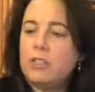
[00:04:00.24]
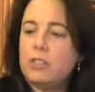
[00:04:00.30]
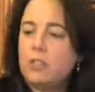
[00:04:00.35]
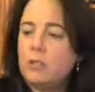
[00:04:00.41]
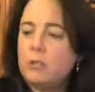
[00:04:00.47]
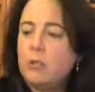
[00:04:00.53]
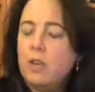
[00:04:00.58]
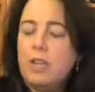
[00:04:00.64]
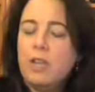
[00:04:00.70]

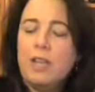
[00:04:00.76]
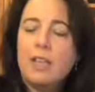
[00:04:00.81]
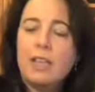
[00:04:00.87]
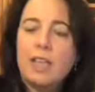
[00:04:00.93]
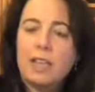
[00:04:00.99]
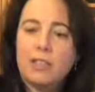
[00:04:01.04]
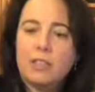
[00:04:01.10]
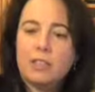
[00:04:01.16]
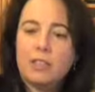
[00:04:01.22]
to,
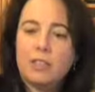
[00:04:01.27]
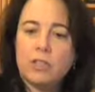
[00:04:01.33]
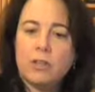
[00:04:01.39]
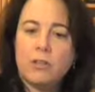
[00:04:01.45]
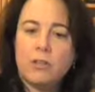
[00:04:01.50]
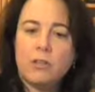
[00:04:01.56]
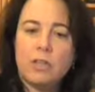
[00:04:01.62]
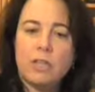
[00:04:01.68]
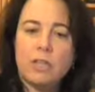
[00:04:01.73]
and
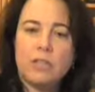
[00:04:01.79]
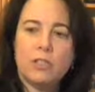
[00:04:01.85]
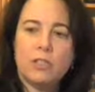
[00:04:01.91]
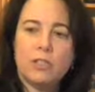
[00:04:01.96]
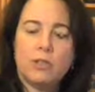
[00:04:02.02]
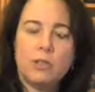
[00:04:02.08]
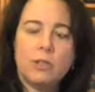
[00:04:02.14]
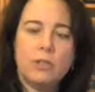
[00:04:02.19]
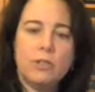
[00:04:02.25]
so these
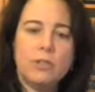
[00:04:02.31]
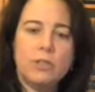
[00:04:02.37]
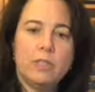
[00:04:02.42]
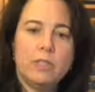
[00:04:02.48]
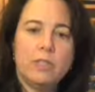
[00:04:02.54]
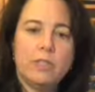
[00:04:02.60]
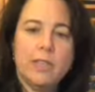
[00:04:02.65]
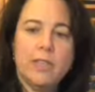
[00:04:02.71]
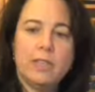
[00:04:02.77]

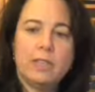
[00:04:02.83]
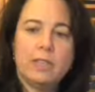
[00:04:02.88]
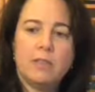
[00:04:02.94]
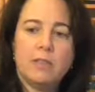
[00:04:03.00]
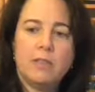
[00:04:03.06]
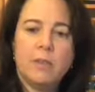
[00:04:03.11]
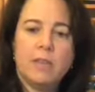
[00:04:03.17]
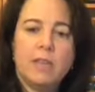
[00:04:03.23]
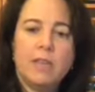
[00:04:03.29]
solutions tend
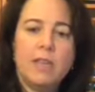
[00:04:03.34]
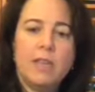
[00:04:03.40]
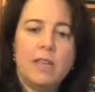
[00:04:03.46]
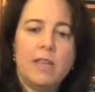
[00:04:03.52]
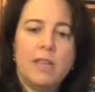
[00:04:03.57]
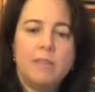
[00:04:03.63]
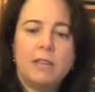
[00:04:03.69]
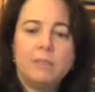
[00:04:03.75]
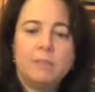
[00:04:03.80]
to
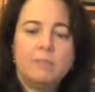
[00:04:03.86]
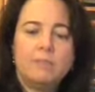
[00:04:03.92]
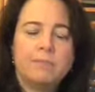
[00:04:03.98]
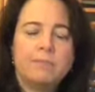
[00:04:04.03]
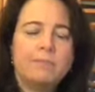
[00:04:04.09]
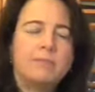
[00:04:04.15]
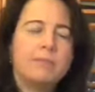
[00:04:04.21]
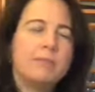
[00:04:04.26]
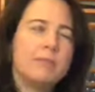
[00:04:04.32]
be,
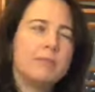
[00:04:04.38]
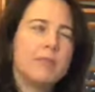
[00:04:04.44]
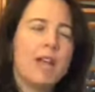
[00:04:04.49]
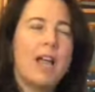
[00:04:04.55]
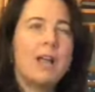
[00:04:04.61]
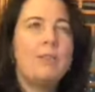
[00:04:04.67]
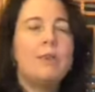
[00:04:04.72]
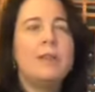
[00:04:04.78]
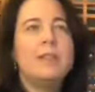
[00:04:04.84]

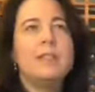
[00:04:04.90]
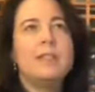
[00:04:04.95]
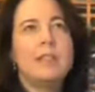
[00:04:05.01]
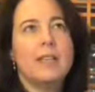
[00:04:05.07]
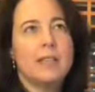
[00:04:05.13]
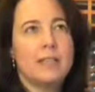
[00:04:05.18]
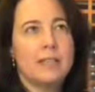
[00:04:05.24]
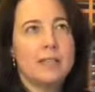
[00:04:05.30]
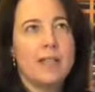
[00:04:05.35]
I wouldn't
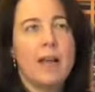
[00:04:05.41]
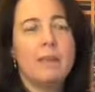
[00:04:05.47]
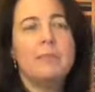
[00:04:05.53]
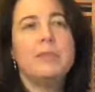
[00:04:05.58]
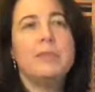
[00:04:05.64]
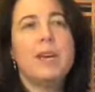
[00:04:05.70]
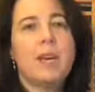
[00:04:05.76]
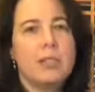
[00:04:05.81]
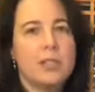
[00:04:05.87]
say
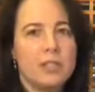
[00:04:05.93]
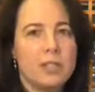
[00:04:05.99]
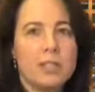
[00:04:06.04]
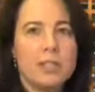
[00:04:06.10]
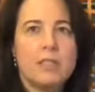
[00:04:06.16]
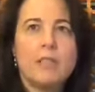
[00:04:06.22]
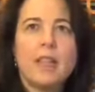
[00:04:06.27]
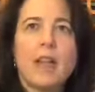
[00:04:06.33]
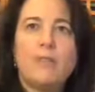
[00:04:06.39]
slapdash,
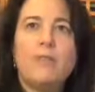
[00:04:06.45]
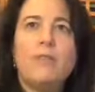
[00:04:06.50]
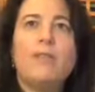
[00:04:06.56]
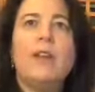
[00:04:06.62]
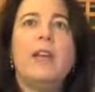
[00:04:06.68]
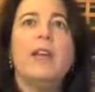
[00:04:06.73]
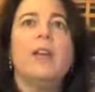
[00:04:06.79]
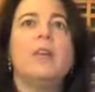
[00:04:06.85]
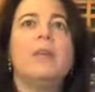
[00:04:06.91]
that's not
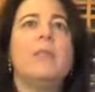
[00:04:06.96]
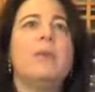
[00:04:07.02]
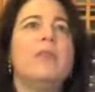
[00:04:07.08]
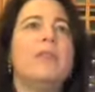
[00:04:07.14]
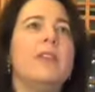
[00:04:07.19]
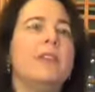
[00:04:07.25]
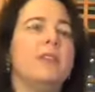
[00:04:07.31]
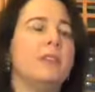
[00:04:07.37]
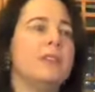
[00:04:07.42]
fair,
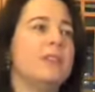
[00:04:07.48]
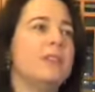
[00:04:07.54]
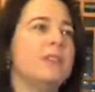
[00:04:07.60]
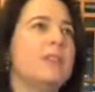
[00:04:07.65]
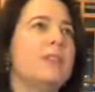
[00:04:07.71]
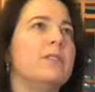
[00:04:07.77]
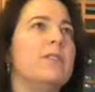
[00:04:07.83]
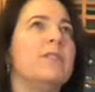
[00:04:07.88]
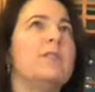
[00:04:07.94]
but there's a
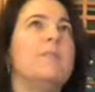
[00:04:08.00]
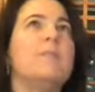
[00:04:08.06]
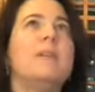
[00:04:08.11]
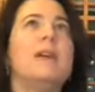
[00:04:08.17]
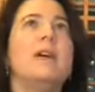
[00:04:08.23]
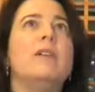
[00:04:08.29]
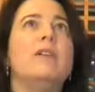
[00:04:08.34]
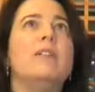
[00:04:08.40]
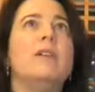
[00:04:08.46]
certain
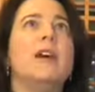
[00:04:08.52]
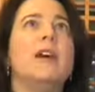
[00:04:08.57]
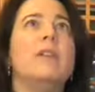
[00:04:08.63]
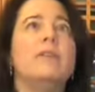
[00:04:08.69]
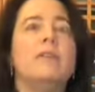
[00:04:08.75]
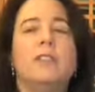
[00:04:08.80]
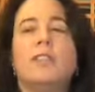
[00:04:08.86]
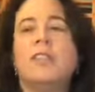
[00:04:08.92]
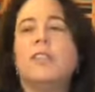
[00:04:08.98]
amount
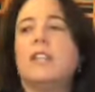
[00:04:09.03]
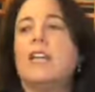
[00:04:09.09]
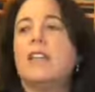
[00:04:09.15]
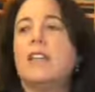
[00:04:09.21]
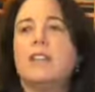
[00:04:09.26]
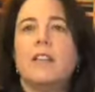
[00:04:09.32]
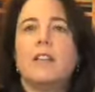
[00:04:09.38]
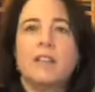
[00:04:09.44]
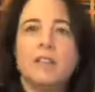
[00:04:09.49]
of just get
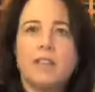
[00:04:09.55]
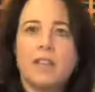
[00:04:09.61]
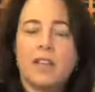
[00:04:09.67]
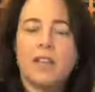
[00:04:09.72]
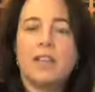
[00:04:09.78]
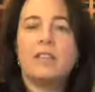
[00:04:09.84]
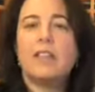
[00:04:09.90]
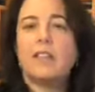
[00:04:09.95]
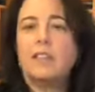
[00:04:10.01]
it done,
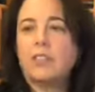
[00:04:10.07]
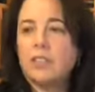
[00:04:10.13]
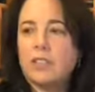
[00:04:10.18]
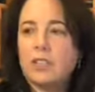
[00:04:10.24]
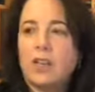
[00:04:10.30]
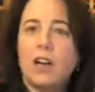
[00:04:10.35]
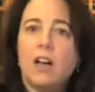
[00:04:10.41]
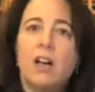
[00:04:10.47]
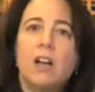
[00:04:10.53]

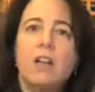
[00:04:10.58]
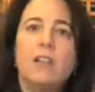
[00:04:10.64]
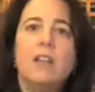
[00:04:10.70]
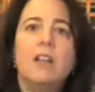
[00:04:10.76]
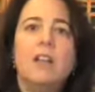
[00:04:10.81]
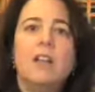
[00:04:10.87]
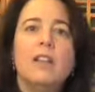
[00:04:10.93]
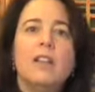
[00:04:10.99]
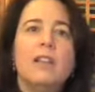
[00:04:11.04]
just
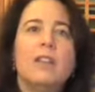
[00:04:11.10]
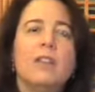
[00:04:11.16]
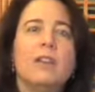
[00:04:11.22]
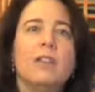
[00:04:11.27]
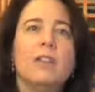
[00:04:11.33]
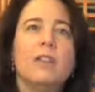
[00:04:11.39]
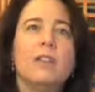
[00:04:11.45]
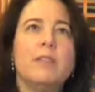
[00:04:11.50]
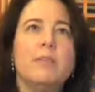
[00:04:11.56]
cull.
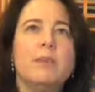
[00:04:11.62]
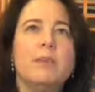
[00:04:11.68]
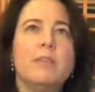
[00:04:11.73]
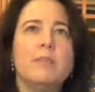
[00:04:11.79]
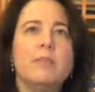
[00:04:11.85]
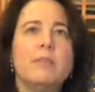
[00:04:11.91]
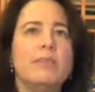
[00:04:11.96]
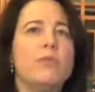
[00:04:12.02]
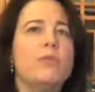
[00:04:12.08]
They're a little
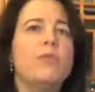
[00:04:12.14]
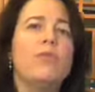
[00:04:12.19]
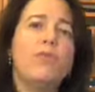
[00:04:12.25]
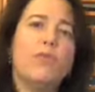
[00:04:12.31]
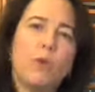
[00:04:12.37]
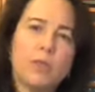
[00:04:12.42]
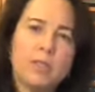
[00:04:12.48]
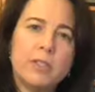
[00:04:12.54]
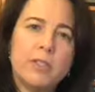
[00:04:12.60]
bit brute
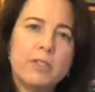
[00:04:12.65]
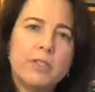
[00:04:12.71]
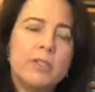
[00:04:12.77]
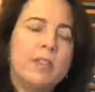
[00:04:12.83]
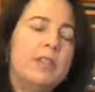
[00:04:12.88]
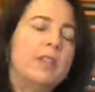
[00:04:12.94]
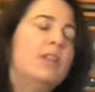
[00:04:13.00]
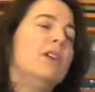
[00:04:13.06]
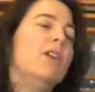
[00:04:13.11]
force.